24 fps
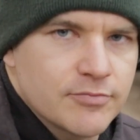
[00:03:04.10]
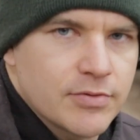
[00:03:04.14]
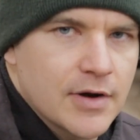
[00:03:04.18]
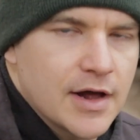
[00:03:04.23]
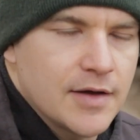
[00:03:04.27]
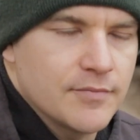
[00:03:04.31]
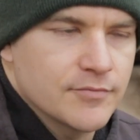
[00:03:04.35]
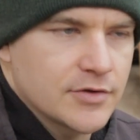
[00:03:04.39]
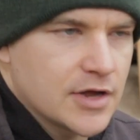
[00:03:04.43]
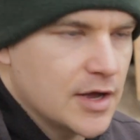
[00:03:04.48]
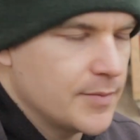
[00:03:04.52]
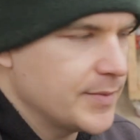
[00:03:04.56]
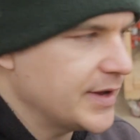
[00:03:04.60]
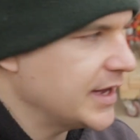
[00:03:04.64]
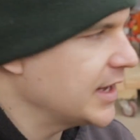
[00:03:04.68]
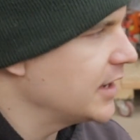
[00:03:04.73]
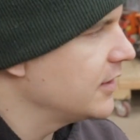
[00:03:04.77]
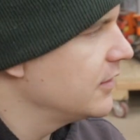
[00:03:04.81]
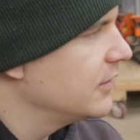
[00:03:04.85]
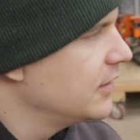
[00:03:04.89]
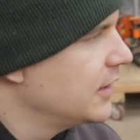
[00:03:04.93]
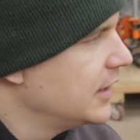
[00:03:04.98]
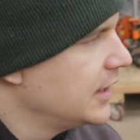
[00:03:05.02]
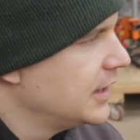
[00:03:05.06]
of a problem coming
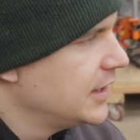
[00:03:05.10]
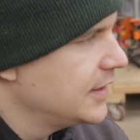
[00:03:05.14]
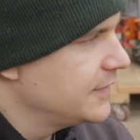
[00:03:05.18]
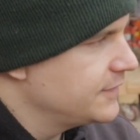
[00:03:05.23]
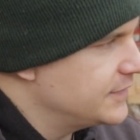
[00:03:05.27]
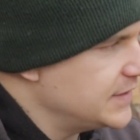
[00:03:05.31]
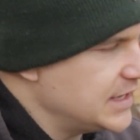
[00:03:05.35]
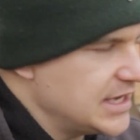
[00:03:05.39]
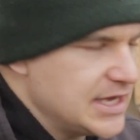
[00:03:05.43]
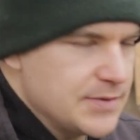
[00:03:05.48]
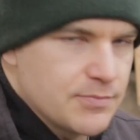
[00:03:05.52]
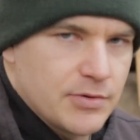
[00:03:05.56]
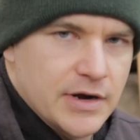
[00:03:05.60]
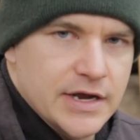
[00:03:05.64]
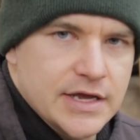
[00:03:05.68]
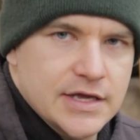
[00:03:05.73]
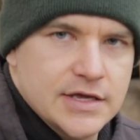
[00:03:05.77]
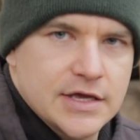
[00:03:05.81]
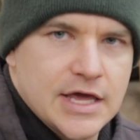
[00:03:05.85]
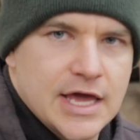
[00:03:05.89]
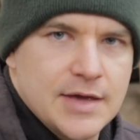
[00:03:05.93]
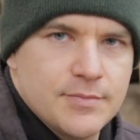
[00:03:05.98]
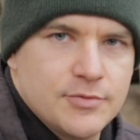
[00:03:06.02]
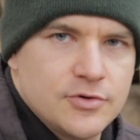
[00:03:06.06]
out. The
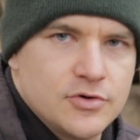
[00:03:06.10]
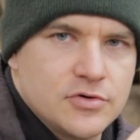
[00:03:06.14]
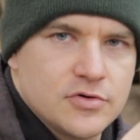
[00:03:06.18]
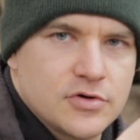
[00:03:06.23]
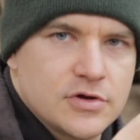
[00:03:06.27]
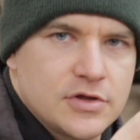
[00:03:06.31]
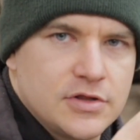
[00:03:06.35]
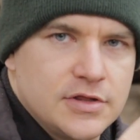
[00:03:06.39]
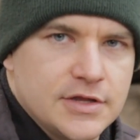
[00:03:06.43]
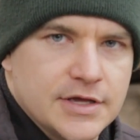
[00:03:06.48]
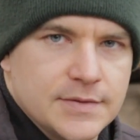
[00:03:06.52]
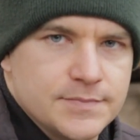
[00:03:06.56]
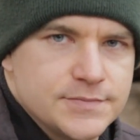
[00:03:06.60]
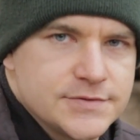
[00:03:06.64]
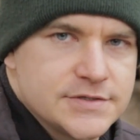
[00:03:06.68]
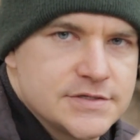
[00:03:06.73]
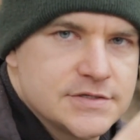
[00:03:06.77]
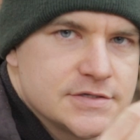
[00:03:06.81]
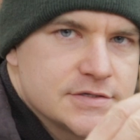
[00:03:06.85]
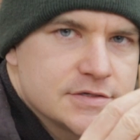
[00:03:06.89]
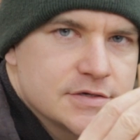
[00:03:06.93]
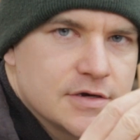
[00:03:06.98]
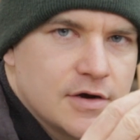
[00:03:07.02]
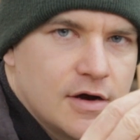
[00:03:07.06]
e-brake cable
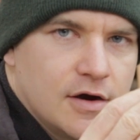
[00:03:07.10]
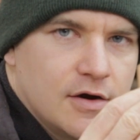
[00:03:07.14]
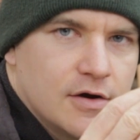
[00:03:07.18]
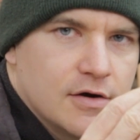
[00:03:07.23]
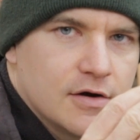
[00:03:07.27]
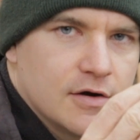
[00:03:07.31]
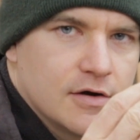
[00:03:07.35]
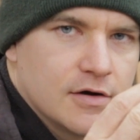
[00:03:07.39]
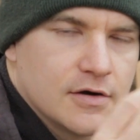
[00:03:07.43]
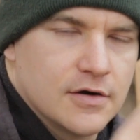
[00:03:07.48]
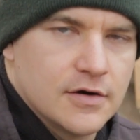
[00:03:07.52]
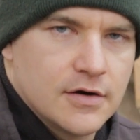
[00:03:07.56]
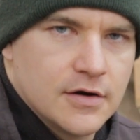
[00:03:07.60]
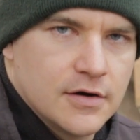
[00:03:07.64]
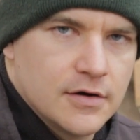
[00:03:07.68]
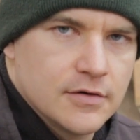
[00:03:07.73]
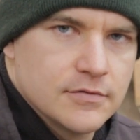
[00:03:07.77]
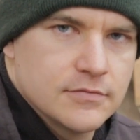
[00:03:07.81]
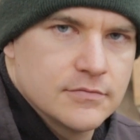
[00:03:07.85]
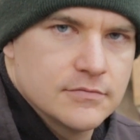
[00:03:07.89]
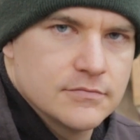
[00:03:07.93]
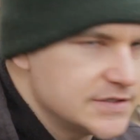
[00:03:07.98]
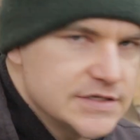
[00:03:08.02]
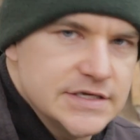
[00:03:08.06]
clips
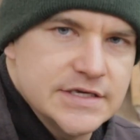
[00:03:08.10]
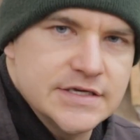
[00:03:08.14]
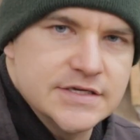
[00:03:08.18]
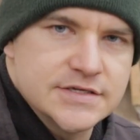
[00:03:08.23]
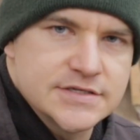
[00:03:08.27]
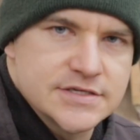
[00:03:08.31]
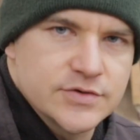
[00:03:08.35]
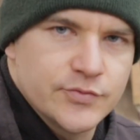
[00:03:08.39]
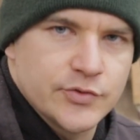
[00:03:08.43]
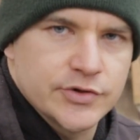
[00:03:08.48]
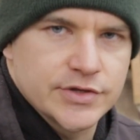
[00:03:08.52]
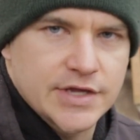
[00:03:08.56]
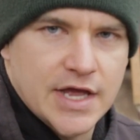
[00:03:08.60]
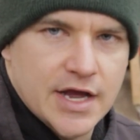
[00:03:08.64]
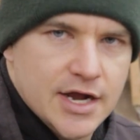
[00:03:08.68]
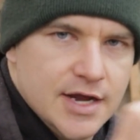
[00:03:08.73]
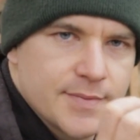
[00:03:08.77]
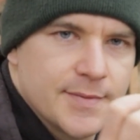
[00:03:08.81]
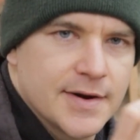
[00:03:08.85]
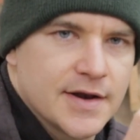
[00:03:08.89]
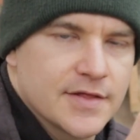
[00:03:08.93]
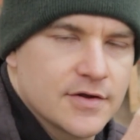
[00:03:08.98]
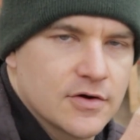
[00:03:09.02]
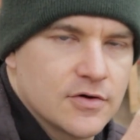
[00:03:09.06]
are seized and will not
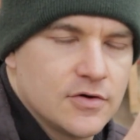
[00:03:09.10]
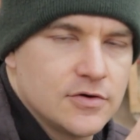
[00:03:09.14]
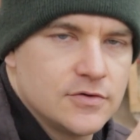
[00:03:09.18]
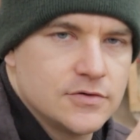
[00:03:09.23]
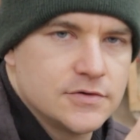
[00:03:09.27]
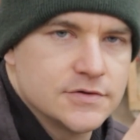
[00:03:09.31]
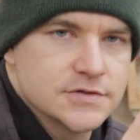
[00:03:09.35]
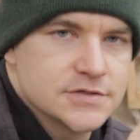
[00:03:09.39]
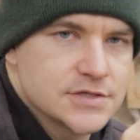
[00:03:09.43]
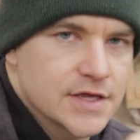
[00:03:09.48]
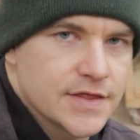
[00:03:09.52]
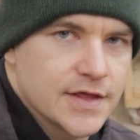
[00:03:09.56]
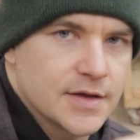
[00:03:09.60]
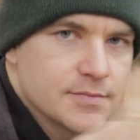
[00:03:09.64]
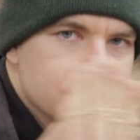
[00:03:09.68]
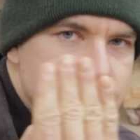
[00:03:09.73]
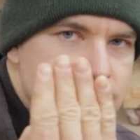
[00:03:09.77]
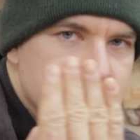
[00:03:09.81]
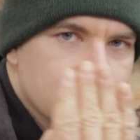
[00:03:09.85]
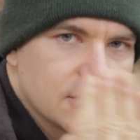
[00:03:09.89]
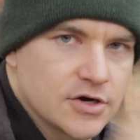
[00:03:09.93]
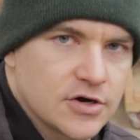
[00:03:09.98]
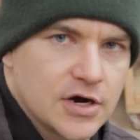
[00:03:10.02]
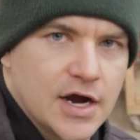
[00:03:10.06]
come out of their holes, so I think I'm
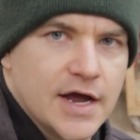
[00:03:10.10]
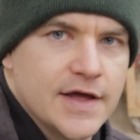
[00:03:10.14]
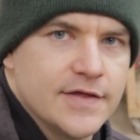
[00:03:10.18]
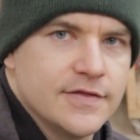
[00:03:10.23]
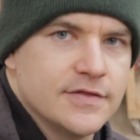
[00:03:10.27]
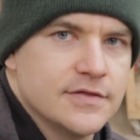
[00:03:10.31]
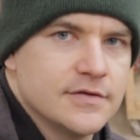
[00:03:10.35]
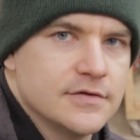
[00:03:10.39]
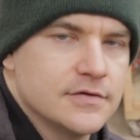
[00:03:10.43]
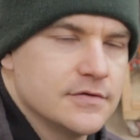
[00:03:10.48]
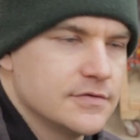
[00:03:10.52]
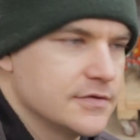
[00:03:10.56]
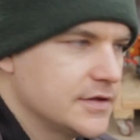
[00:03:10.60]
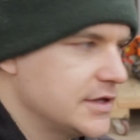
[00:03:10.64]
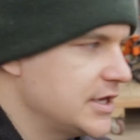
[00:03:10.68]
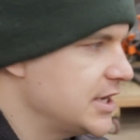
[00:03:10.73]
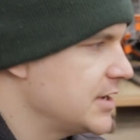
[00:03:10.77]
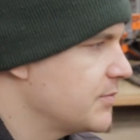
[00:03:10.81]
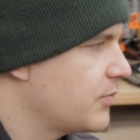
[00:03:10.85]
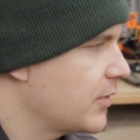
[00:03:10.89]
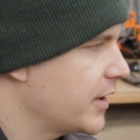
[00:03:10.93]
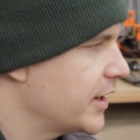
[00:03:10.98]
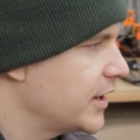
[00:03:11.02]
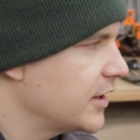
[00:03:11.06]
just going to grind the
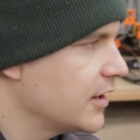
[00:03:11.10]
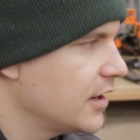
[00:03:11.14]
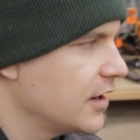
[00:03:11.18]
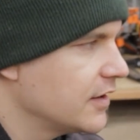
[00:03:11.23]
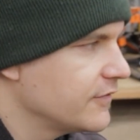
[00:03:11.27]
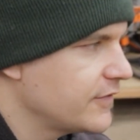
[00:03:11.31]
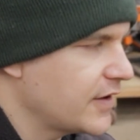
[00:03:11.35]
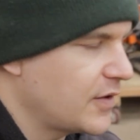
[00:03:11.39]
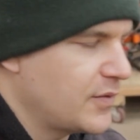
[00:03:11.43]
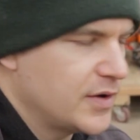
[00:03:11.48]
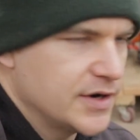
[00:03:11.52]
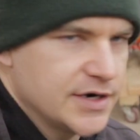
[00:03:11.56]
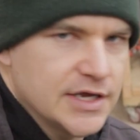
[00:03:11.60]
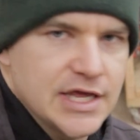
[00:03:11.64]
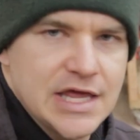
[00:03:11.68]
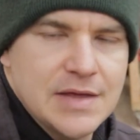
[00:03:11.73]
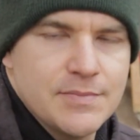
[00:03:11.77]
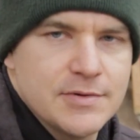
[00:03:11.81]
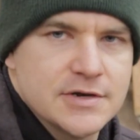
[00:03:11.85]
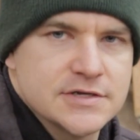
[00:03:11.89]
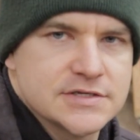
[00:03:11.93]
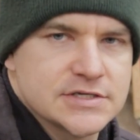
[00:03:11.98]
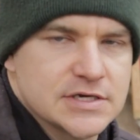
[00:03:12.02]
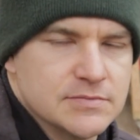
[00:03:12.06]
e-brake off. I wanted to
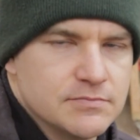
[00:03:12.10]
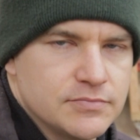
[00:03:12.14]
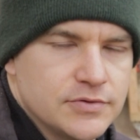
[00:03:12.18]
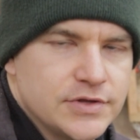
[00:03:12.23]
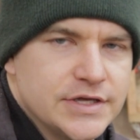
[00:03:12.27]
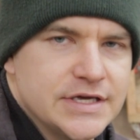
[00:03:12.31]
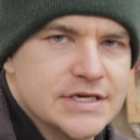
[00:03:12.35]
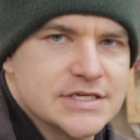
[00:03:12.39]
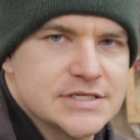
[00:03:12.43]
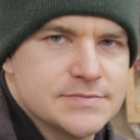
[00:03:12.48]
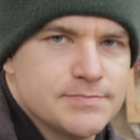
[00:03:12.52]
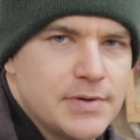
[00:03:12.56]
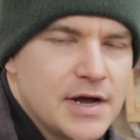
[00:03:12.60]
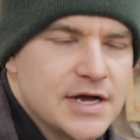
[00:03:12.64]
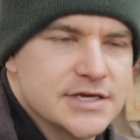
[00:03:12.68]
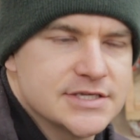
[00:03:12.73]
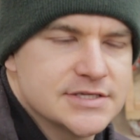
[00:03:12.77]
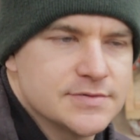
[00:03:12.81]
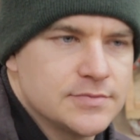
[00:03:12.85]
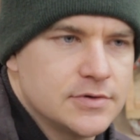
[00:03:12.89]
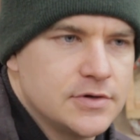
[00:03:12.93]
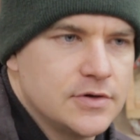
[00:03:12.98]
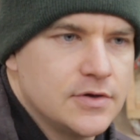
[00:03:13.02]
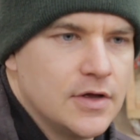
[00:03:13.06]
keep it as complete as
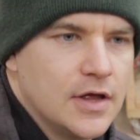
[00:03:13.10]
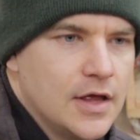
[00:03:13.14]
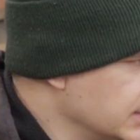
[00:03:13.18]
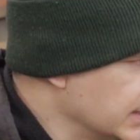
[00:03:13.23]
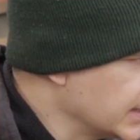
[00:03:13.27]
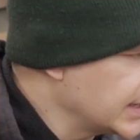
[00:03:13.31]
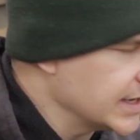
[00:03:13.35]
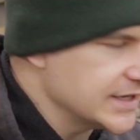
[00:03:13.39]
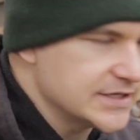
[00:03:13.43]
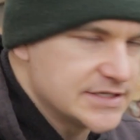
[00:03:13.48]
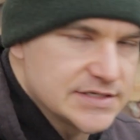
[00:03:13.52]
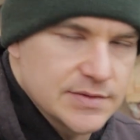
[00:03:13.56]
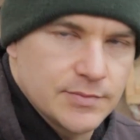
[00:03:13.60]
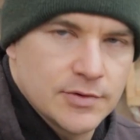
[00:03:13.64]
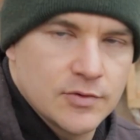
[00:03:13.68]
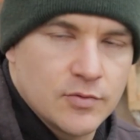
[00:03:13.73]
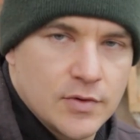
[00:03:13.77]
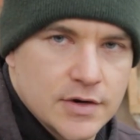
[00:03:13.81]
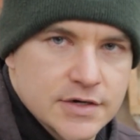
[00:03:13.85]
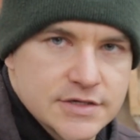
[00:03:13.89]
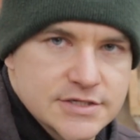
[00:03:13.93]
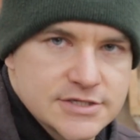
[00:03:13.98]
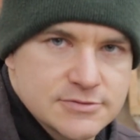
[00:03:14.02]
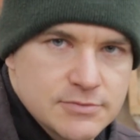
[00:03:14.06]
possible in case someone
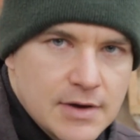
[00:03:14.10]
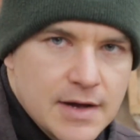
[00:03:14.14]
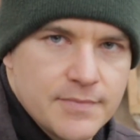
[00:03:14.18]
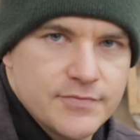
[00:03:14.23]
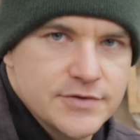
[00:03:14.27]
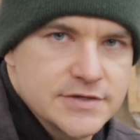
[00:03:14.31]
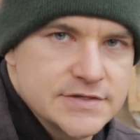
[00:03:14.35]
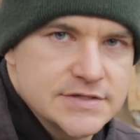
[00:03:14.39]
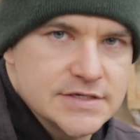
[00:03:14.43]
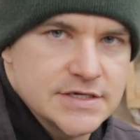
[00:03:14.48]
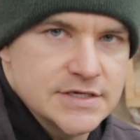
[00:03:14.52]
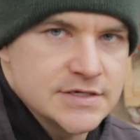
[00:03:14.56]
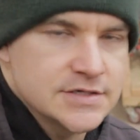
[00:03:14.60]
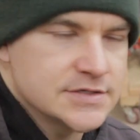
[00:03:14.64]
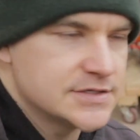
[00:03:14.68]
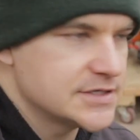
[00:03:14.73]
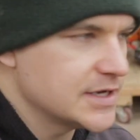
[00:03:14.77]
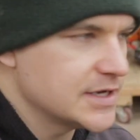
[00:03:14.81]
wanted to swap this into